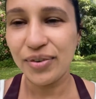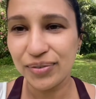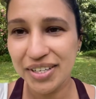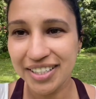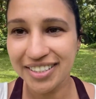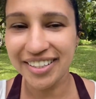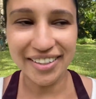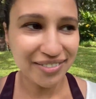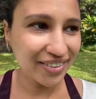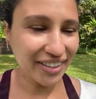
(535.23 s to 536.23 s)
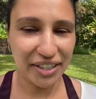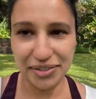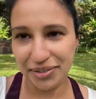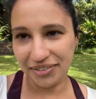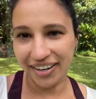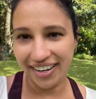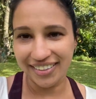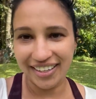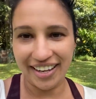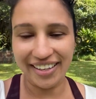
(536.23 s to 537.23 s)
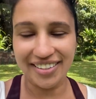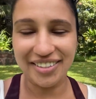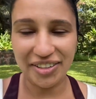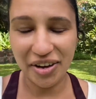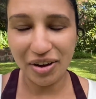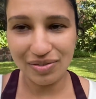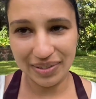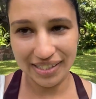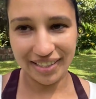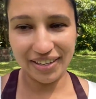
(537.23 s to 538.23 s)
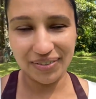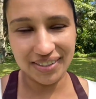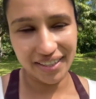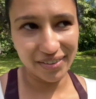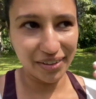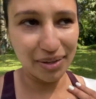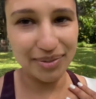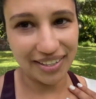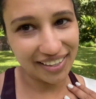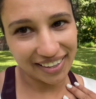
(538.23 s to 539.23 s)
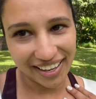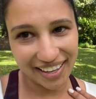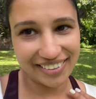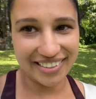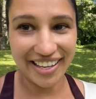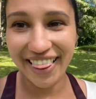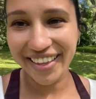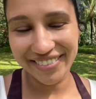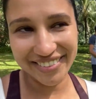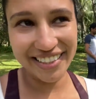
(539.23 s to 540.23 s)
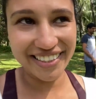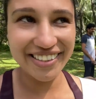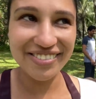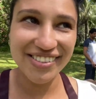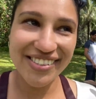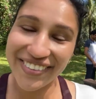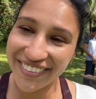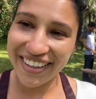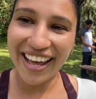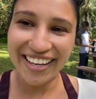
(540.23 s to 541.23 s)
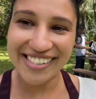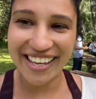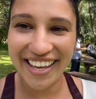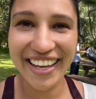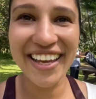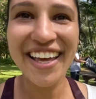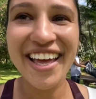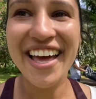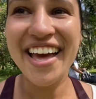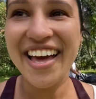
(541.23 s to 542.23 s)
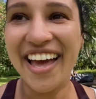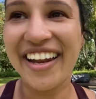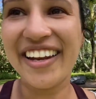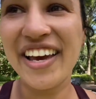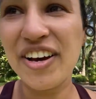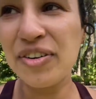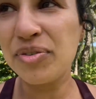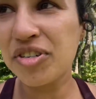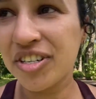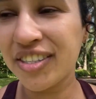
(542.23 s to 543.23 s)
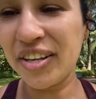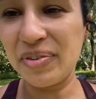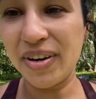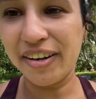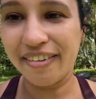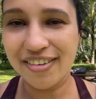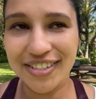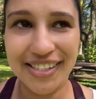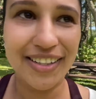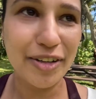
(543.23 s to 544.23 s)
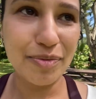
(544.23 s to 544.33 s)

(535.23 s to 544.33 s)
we are done with the canoe ride and I can tell you how amazing that was. I know I keep saying that because I loved it. It was so relaxing and now we're just gonna walk around just a little